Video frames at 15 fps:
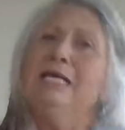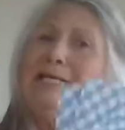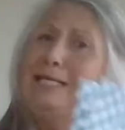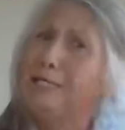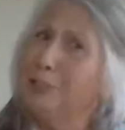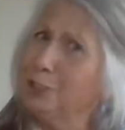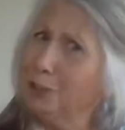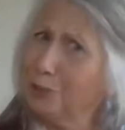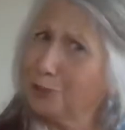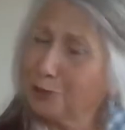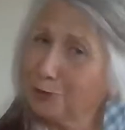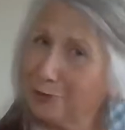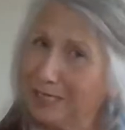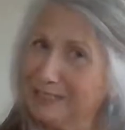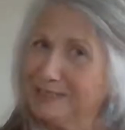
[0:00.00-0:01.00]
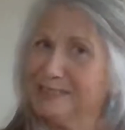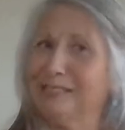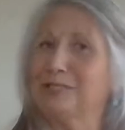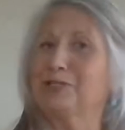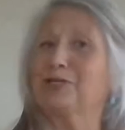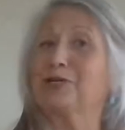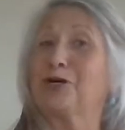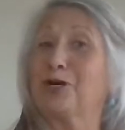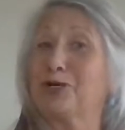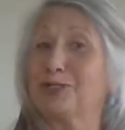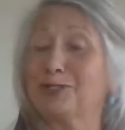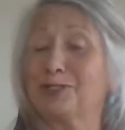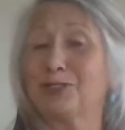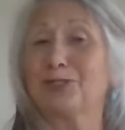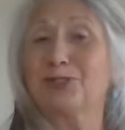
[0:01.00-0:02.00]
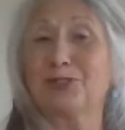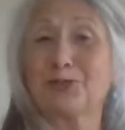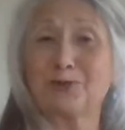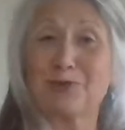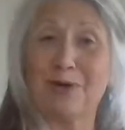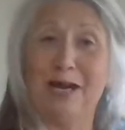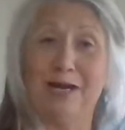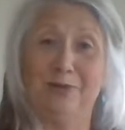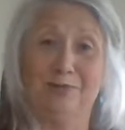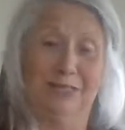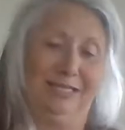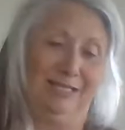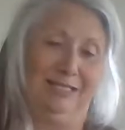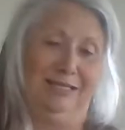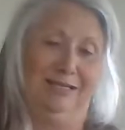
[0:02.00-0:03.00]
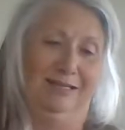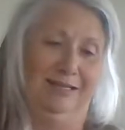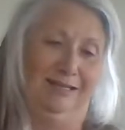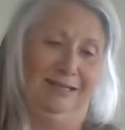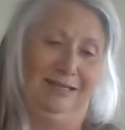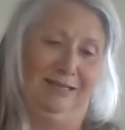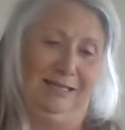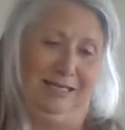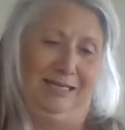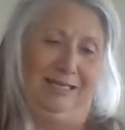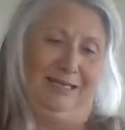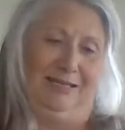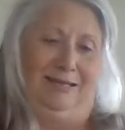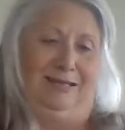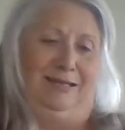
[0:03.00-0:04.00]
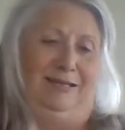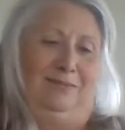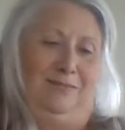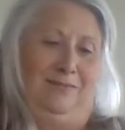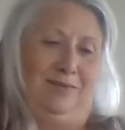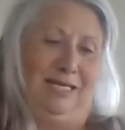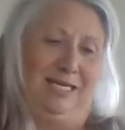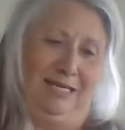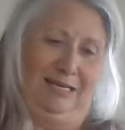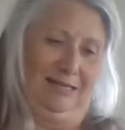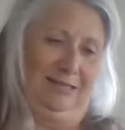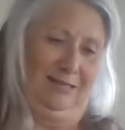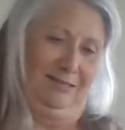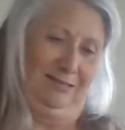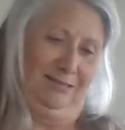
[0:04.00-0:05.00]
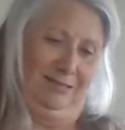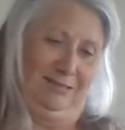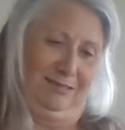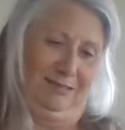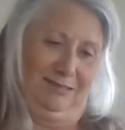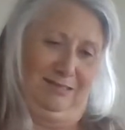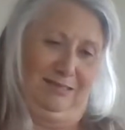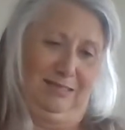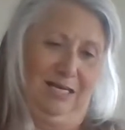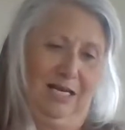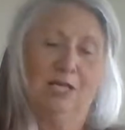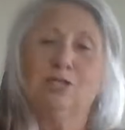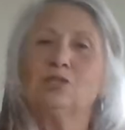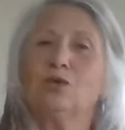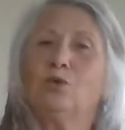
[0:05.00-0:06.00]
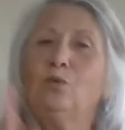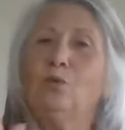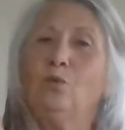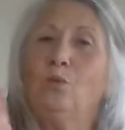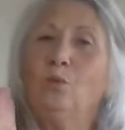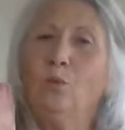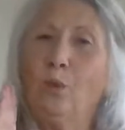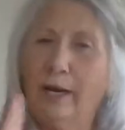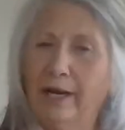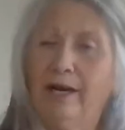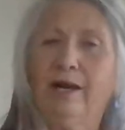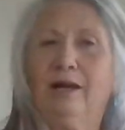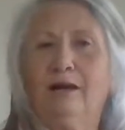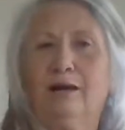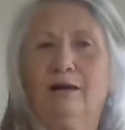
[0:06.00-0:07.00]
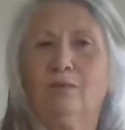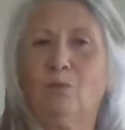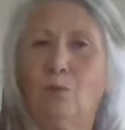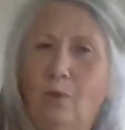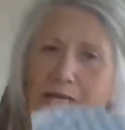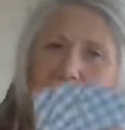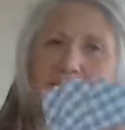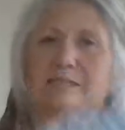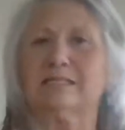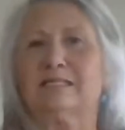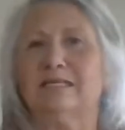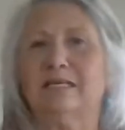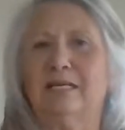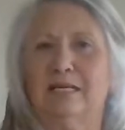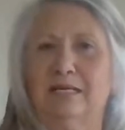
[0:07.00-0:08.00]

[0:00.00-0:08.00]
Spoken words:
Interesting, the cards that surround it. Wow. So what's the